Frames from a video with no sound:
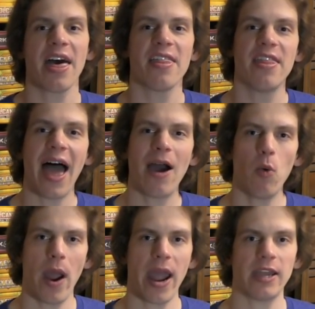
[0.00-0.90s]

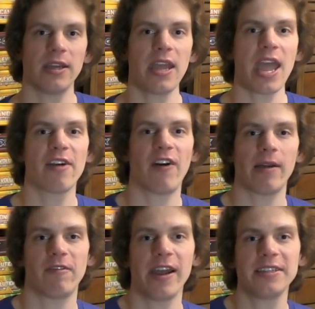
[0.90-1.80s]
That way, if
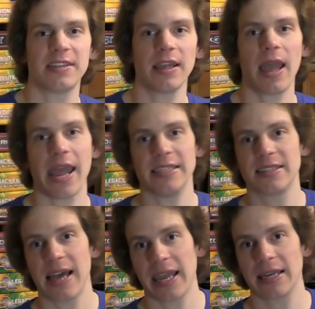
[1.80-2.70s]
I'm facing a
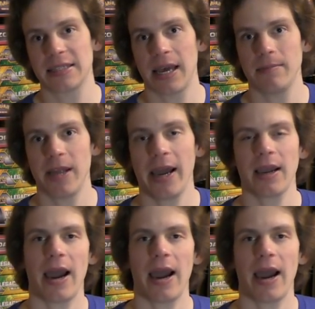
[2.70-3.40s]
psychic type deck,